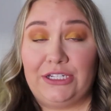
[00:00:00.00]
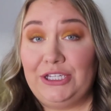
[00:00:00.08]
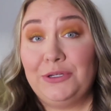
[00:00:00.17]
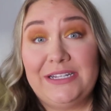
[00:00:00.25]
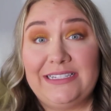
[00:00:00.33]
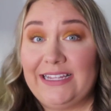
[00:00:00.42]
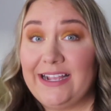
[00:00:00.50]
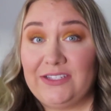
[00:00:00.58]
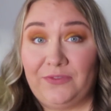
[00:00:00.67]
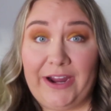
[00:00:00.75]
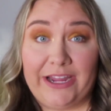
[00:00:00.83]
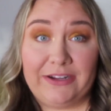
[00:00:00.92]

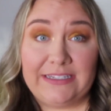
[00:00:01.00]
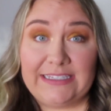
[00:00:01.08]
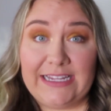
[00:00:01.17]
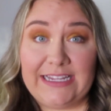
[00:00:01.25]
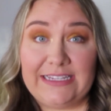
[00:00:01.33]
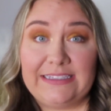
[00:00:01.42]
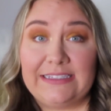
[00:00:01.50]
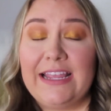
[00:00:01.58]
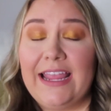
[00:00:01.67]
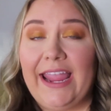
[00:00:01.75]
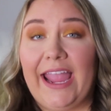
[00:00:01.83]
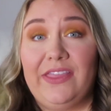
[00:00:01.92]
unisex fragrances,
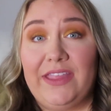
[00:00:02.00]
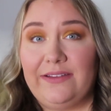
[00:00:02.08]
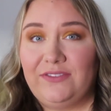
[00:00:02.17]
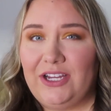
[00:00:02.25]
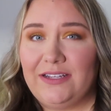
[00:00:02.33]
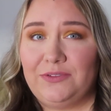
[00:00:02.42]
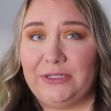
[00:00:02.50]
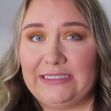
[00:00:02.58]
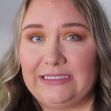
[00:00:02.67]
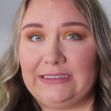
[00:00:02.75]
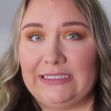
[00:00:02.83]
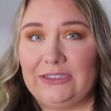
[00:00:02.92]
and they've just
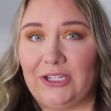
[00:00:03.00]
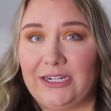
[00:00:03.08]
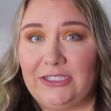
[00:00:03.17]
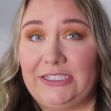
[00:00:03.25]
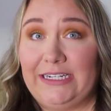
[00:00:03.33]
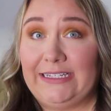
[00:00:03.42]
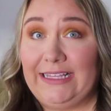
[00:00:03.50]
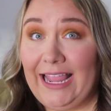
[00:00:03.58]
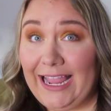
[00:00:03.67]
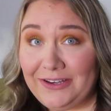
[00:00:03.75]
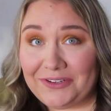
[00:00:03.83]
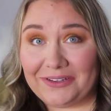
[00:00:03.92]
recently launched a
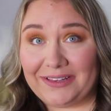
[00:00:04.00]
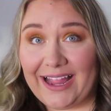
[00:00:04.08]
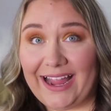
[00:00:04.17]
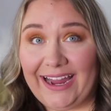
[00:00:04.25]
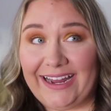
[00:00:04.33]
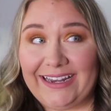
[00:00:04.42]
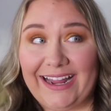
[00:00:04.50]
candle line.